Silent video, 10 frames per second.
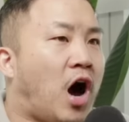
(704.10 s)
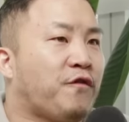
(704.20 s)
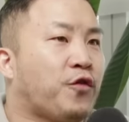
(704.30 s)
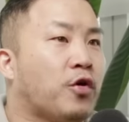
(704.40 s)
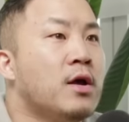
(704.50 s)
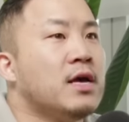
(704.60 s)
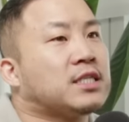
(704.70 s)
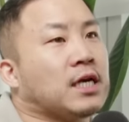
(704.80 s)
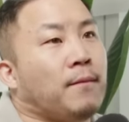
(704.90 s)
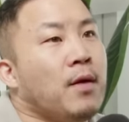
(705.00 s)
offer,
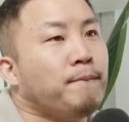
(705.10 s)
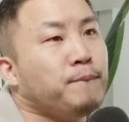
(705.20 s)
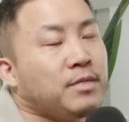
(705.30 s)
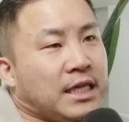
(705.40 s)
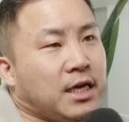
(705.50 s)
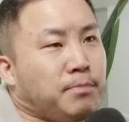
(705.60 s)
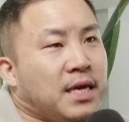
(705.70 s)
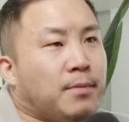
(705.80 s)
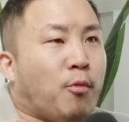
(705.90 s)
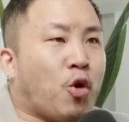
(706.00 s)
is going to lead
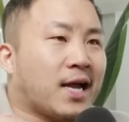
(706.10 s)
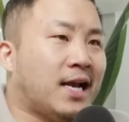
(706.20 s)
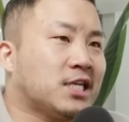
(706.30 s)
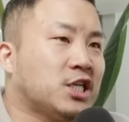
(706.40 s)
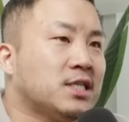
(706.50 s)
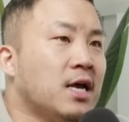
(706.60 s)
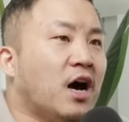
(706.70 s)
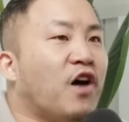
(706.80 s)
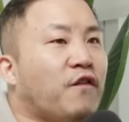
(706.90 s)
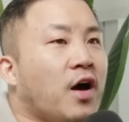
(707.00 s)
me to more connections
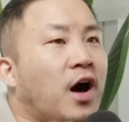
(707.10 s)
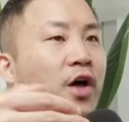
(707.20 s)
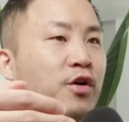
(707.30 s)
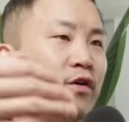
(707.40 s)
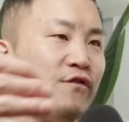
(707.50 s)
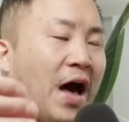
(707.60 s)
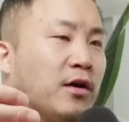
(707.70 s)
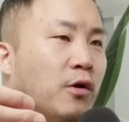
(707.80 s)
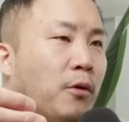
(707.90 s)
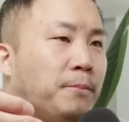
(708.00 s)
of other
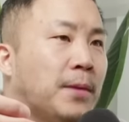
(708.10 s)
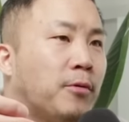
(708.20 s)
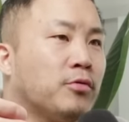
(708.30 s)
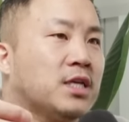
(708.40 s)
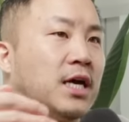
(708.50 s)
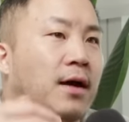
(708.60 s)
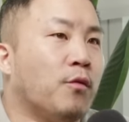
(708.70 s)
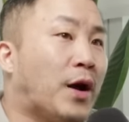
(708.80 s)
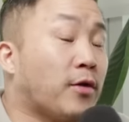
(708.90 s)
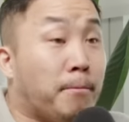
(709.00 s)
valuable people to
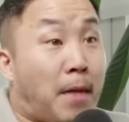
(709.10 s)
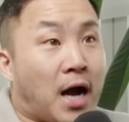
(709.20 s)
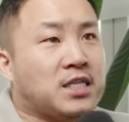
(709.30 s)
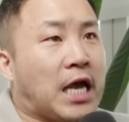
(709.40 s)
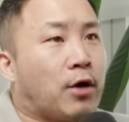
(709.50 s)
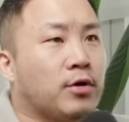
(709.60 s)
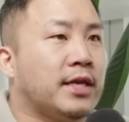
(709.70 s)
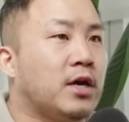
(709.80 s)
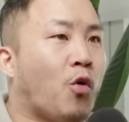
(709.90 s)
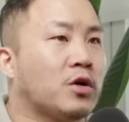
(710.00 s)
whether
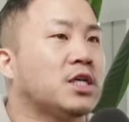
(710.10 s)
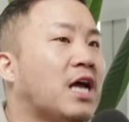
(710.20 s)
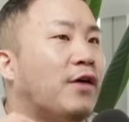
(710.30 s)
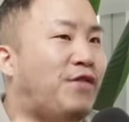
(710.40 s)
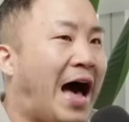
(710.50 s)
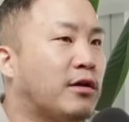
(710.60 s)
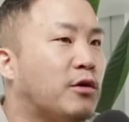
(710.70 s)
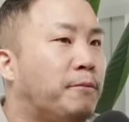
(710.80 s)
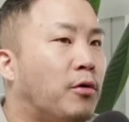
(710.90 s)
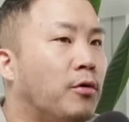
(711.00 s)
monetarily or just a
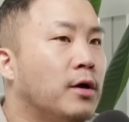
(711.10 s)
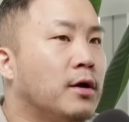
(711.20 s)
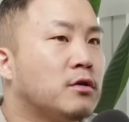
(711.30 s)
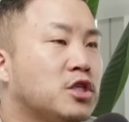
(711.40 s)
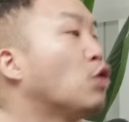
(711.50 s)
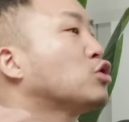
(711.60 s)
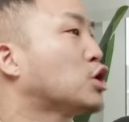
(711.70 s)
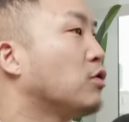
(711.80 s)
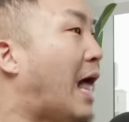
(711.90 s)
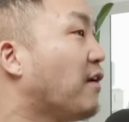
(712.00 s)
valuable
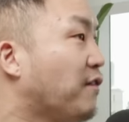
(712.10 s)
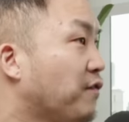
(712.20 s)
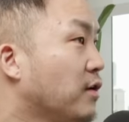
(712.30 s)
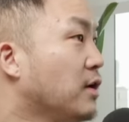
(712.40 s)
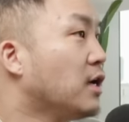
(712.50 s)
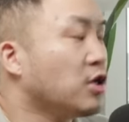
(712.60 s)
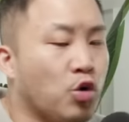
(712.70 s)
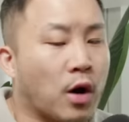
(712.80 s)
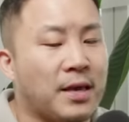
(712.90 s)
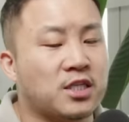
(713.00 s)
social life. Mm. You
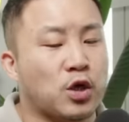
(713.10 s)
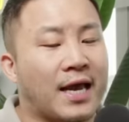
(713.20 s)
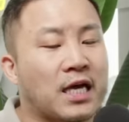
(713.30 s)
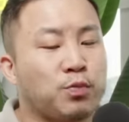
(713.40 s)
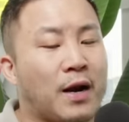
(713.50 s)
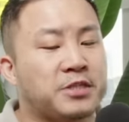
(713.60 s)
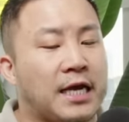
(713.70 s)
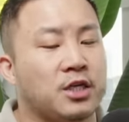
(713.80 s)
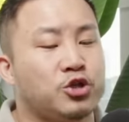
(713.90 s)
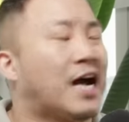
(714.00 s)
know what I mean? So I guess what I'm
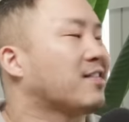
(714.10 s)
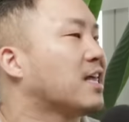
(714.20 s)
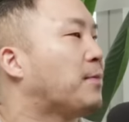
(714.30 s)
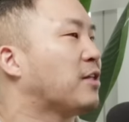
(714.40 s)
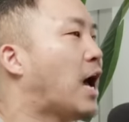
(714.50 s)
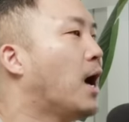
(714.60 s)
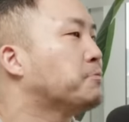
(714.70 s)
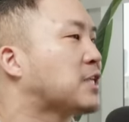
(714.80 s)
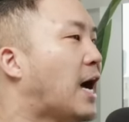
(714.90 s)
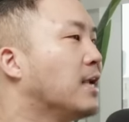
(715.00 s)
saying is you got to think about the
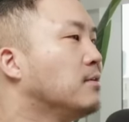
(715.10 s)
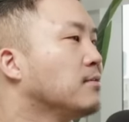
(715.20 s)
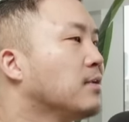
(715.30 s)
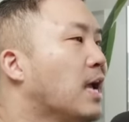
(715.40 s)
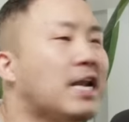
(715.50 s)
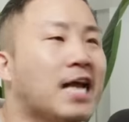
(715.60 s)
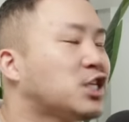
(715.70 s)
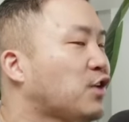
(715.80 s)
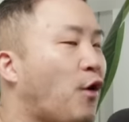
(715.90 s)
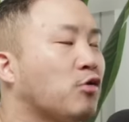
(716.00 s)
upside and not
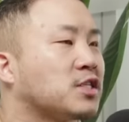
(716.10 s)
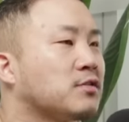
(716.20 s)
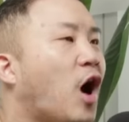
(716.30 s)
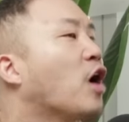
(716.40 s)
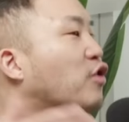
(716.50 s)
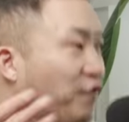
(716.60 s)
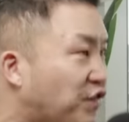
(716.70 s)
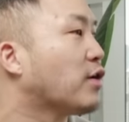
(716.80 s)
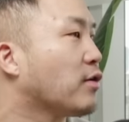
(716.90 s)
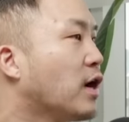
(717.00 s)
just focus on your
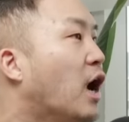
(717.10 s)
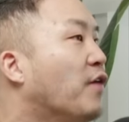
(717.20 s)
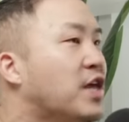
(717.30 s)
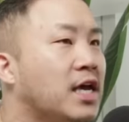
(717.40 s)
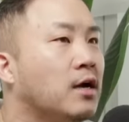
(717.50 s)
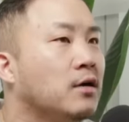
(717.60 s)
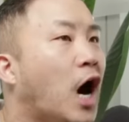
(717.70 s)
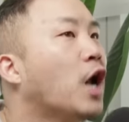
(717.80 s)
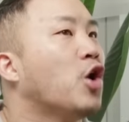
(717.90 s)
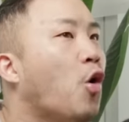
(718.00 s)
fear of right.
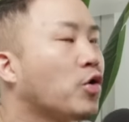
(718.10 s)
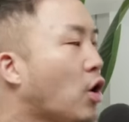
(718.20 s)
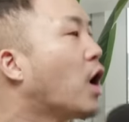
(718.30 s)
the unknown or